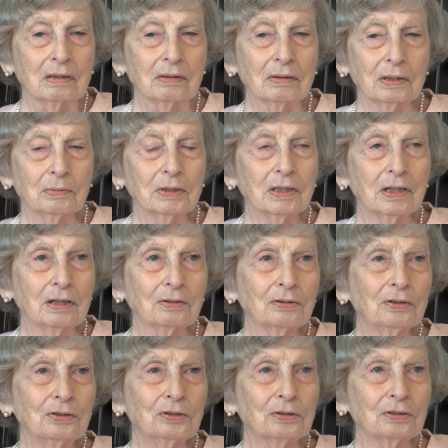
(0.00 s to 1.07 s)
well, I went down
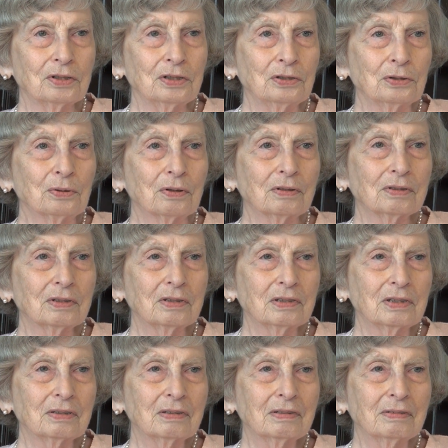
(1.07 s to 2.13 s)
to the Jersey Shore and
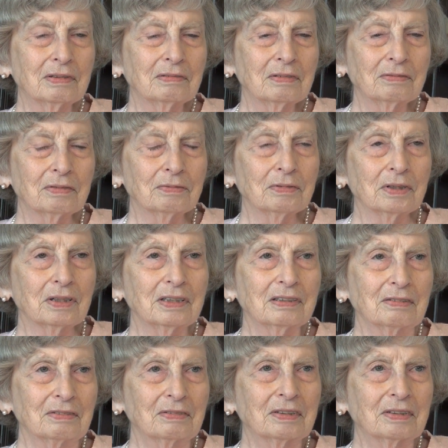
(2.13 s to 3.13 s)
really